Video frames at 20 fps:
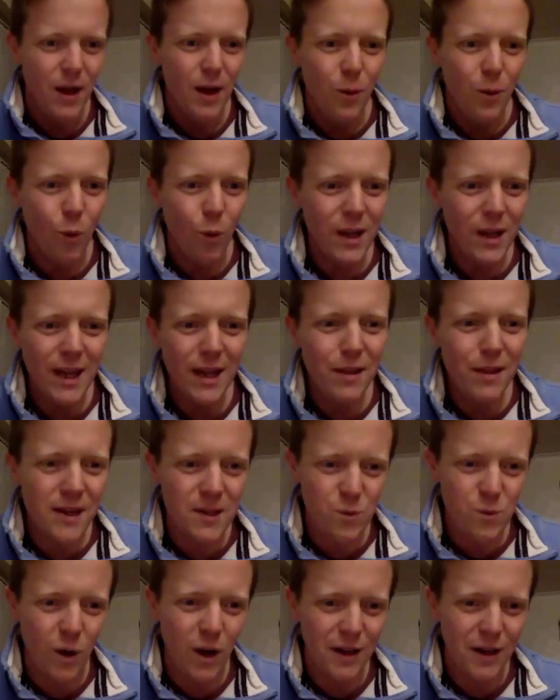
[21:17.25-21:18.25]
What in this
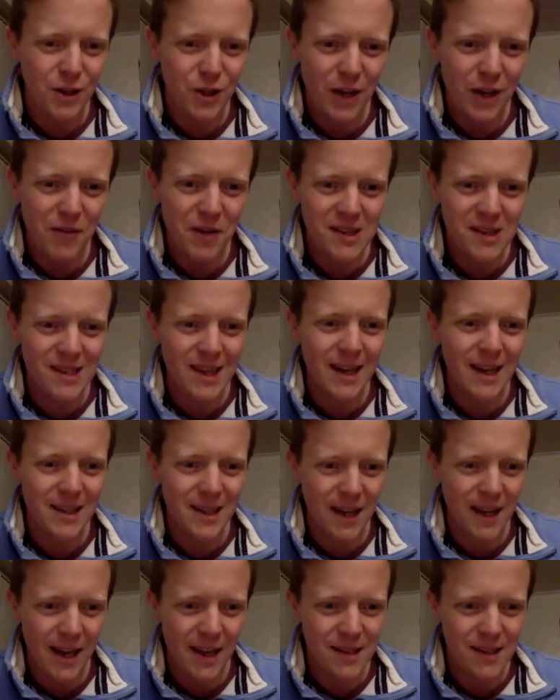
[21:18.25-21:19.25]
world could ever stand
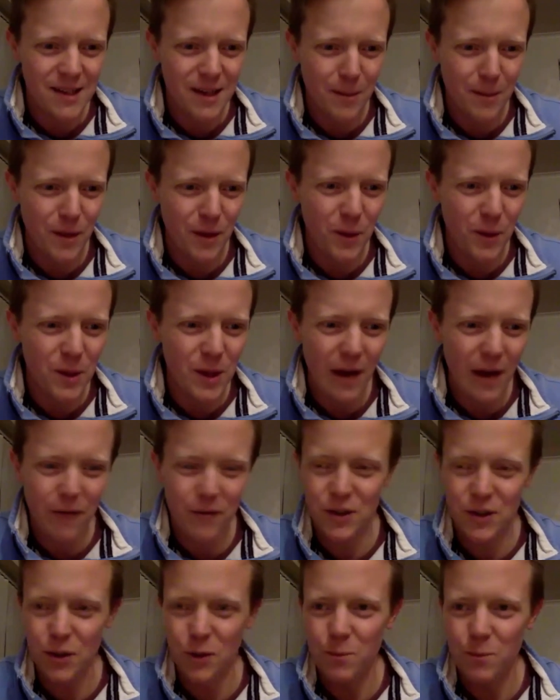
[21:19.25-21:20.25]
against him that we'd have
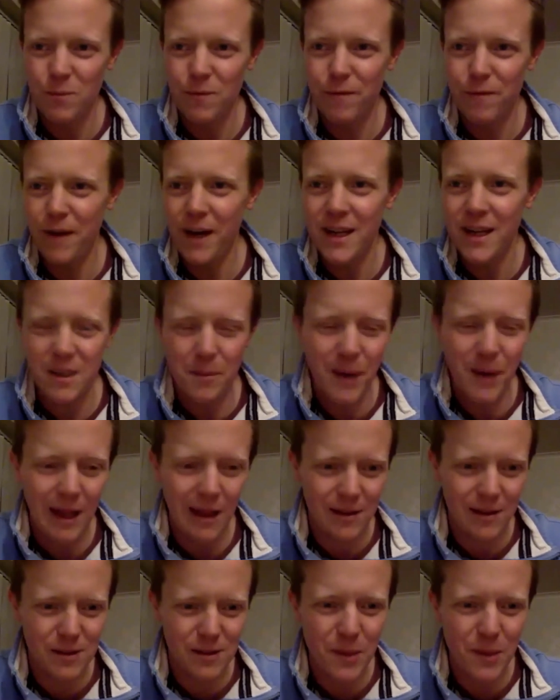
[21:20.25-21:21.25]
to fight a
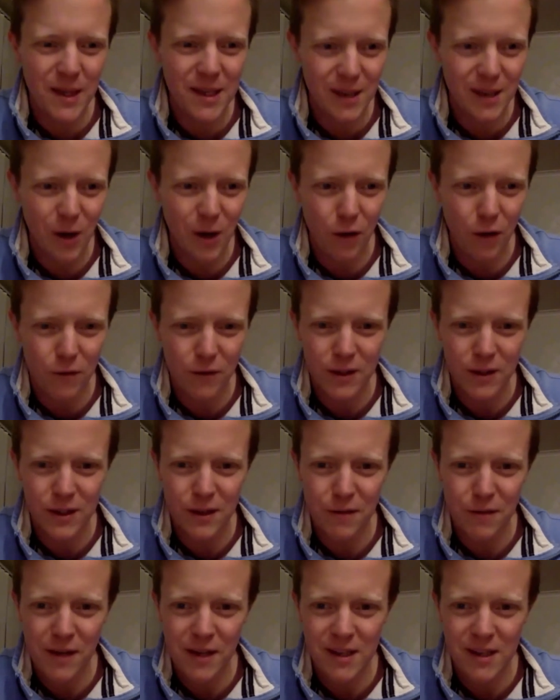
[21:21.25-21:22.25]
battle to beat it off and
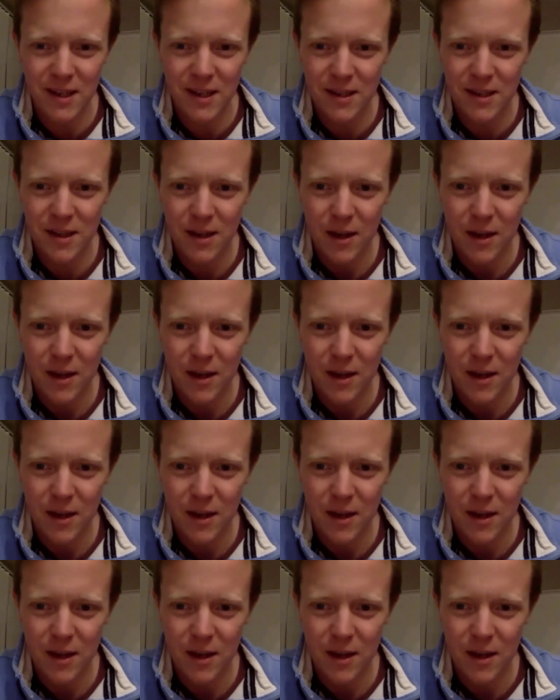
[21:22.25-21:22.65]
defeat it?